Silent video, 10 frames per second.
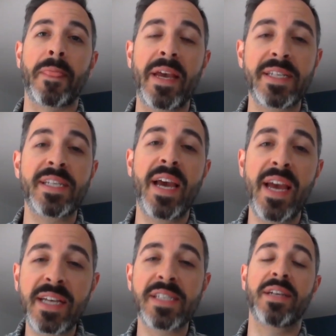It
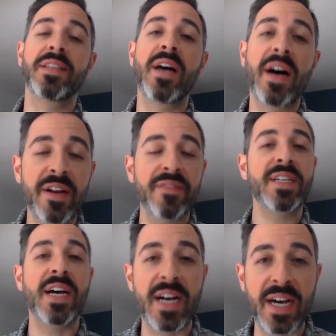takes a lot of
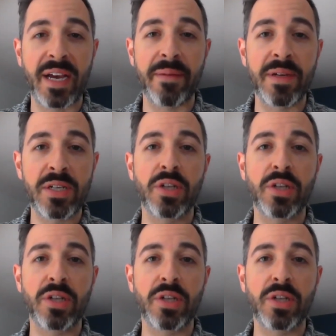time